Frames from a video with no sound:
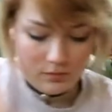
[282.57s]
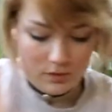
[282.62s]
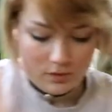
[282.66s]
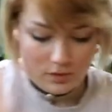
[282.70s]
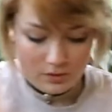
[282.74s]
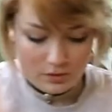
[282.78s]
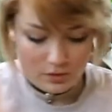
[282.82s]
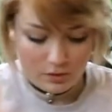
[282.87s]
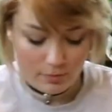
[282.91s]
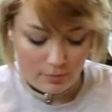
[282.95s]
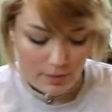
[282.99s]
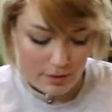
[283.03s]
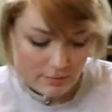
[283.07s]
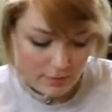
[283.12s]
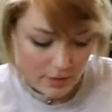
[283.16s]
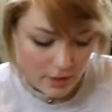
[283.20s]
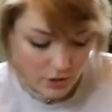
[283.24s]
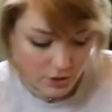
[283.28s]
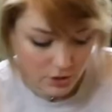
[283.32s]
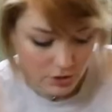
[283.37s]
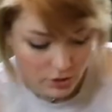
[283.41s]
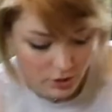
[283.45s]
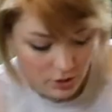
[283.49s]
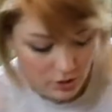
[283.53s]
So maybe I
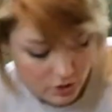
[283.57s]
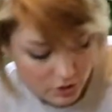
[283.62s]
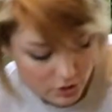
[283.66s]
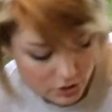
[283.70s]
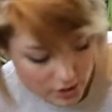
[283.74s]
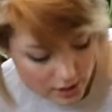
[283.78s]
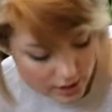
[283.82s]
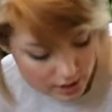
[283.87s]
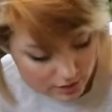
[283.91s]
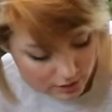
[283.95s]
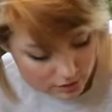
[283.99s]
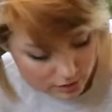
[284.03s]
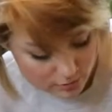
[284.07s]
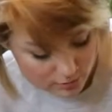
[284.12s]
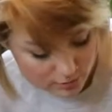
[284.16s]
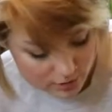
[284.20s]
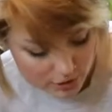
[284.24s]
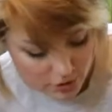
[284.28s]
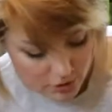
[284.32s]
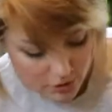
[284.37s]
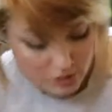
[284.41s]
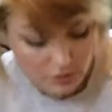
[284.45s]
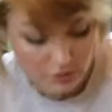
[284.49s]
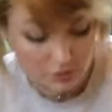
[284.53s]
shouldn't chat too
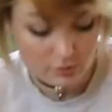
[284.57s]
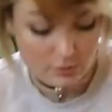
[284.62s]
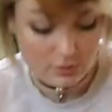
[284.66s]
much in this